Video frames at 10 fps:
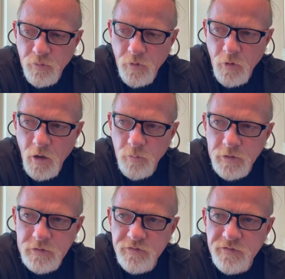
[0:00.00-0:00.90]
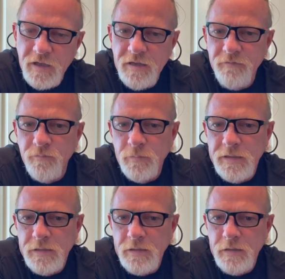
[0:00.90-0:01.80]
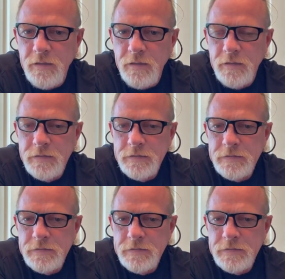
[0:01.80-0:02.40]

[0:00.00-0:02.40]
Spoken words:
probably saved me,